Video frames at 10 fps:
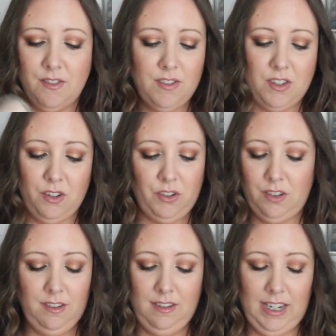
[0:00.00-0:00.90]
such,
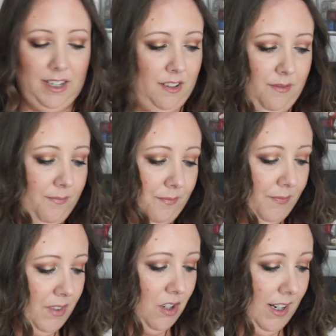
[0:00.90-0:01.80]
like,
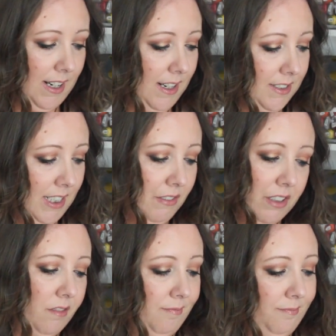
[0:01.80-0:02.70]
I can't even.